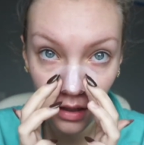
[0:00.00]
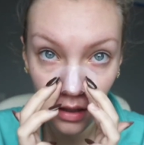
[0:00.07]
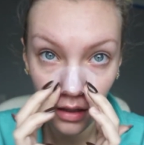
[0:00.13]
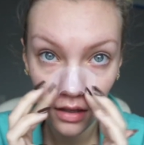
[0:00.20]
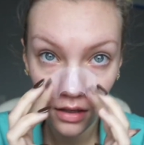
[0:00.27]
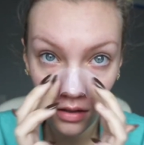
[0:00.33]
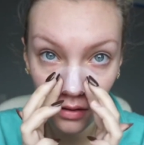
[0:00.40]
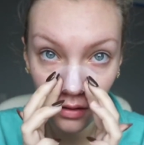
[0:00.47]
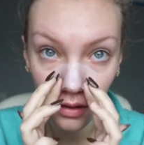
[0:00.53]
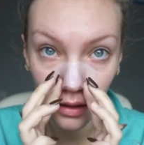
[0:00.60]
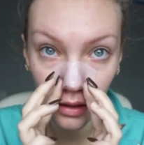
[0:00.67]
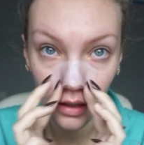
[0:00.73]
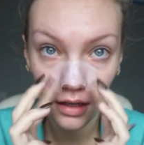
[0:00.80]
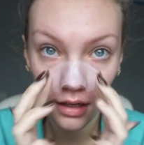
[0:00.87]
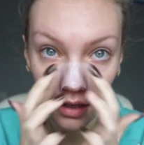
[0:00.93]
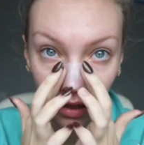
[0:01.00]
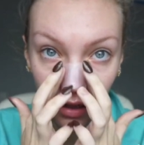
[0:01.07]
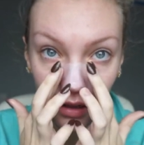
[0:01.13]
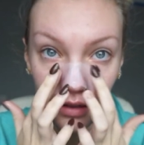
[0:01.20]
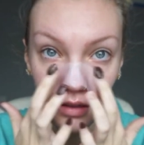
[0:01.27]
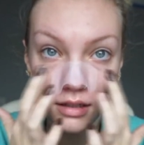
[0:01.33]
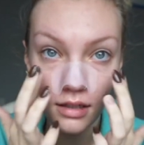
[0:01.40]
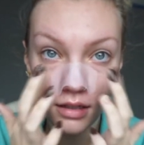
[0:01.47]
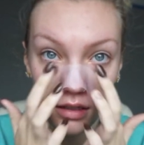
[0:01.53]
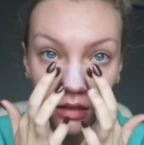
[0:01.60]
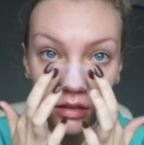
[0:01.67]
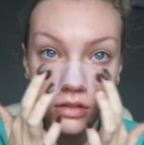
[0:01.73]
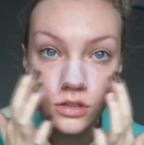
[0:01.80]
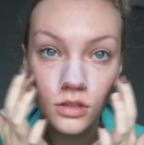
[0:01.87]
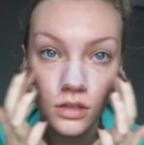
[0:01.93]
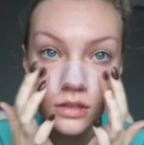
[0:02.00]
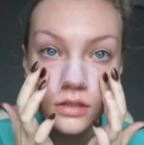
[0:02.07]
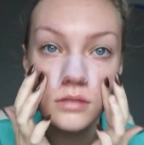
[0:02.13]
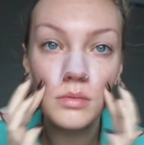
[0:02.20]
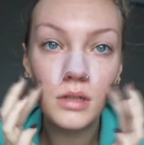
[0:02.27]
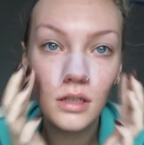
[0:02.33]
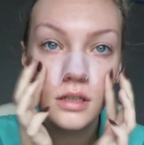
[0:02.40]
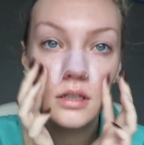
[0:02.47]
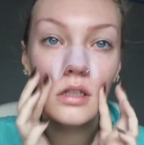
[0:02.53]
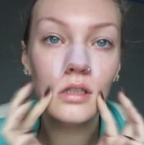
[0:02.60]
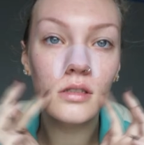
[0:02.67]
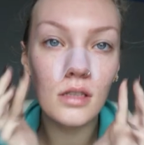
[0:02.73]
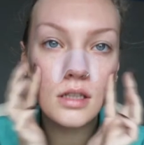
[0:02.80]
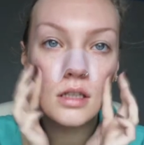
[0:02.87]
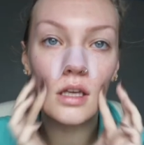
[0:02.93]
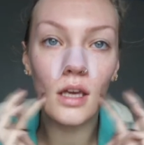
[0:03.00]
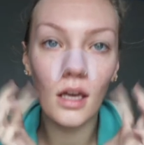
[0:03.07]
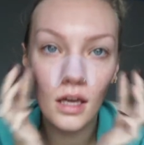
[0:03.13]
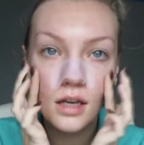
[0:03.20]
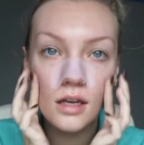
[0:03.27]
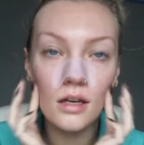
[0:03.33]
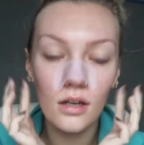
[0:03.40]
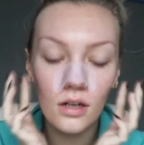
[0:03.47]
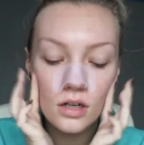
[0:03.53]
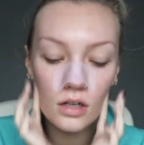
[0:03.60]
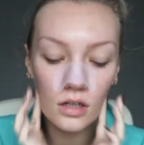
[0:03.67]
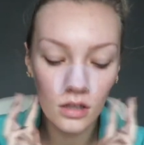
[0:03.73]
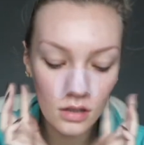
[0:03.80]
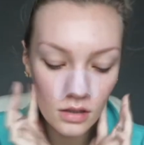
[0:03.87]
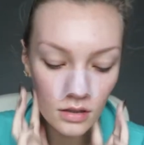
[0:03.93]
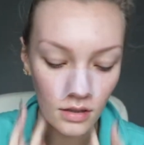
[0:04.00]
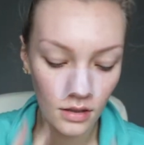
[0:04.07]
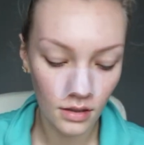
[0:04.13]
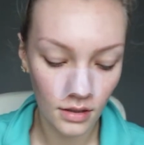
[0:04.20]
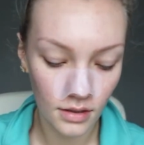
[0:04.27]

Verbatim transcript: Alright, and then just because it can't hurt,